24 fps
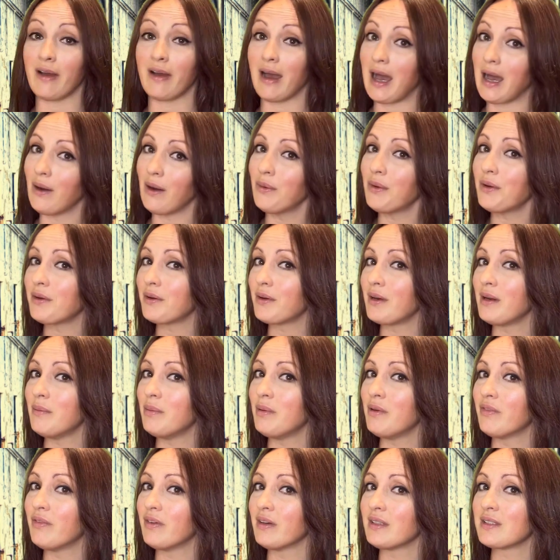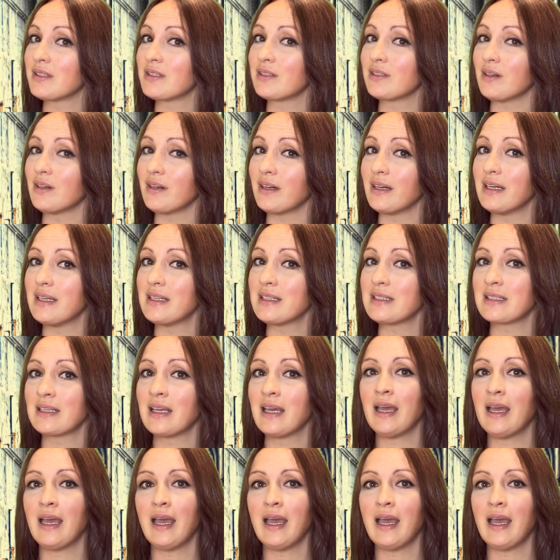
our Creepyville stories.